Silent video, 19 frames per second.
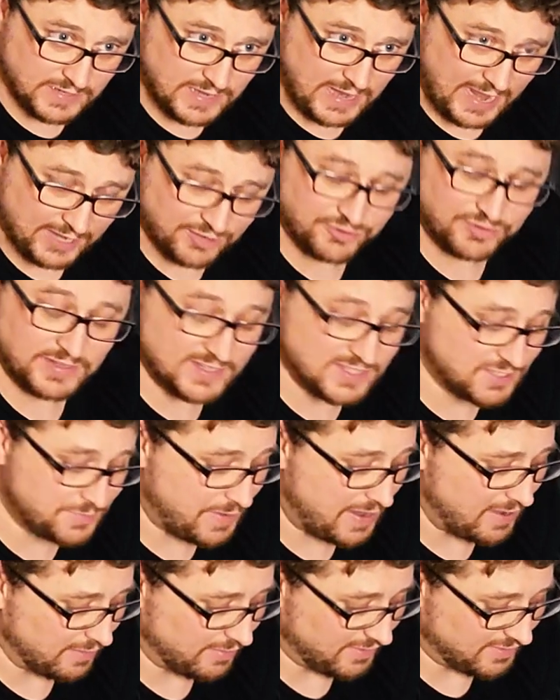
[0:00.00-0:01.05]
did actually
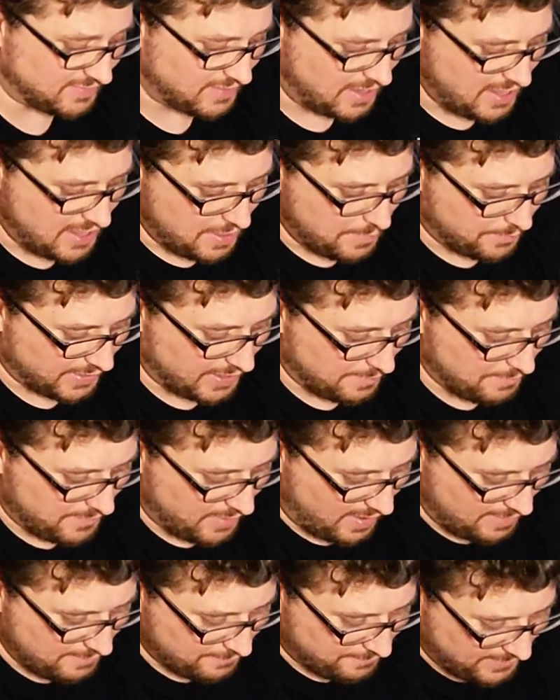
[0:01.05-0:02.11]
inspire this, but I'm
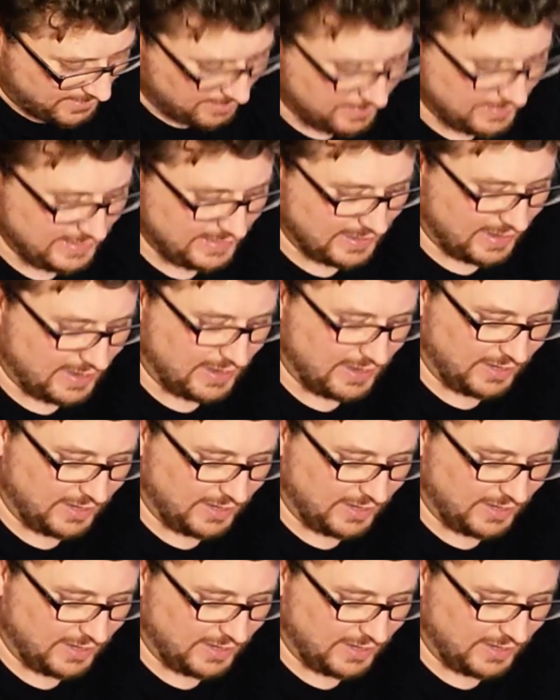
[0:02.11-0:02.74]
not very